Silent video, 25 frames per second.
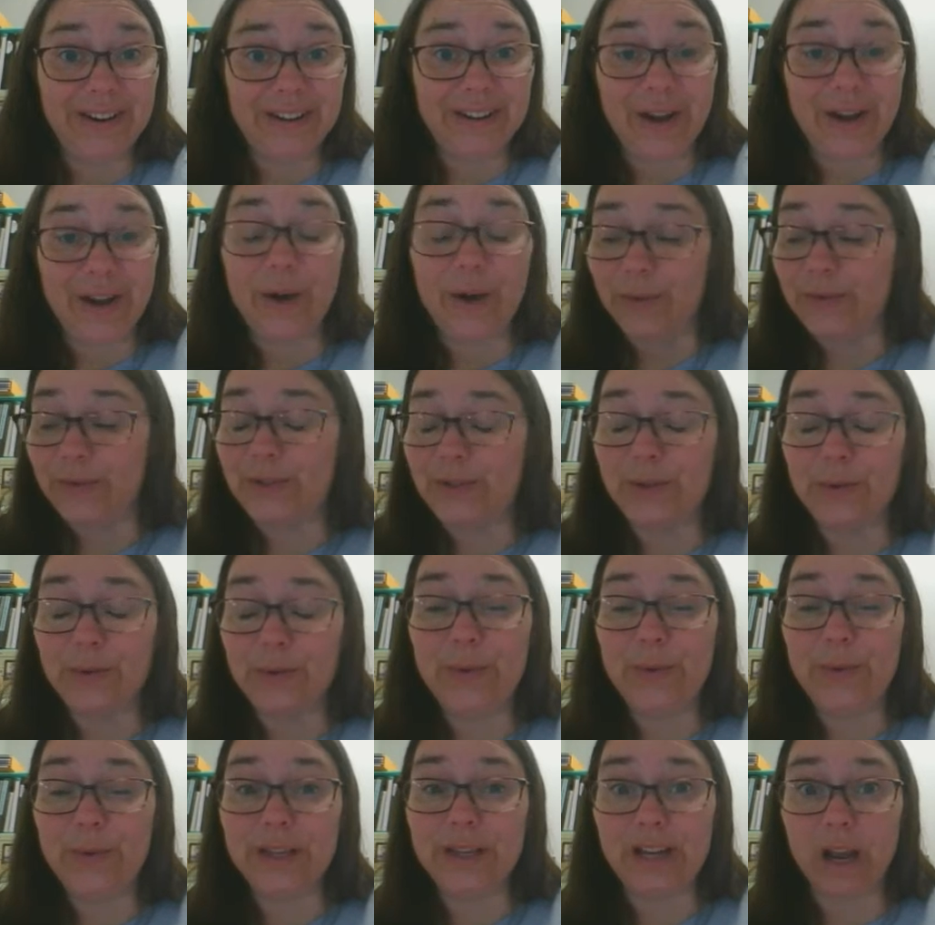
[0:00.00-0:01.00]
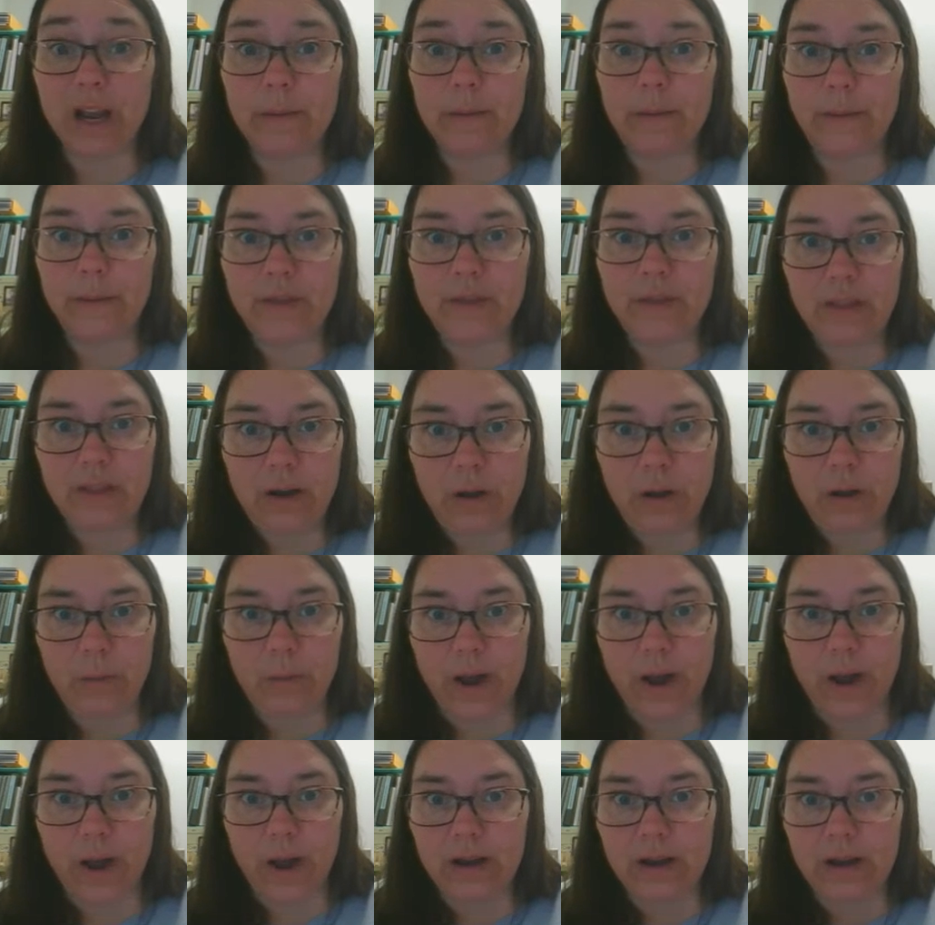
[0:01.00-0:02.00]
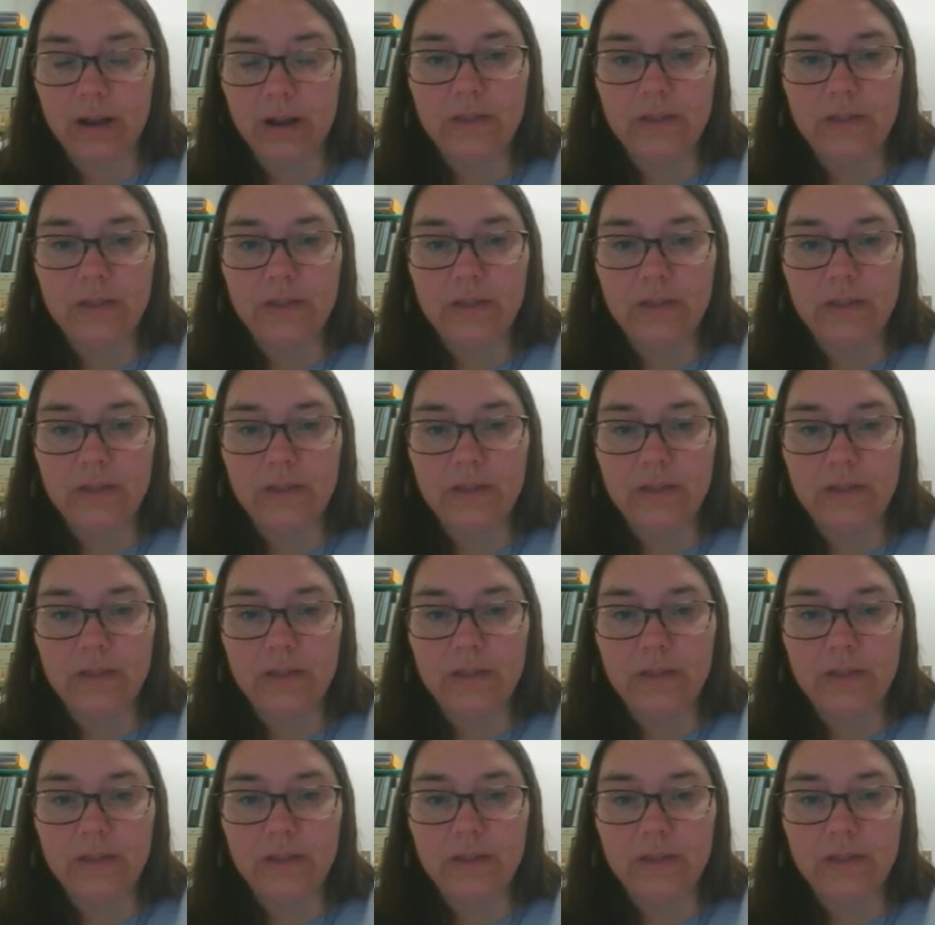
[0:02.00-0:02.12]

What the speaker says: Oh, so let's talk about the little one,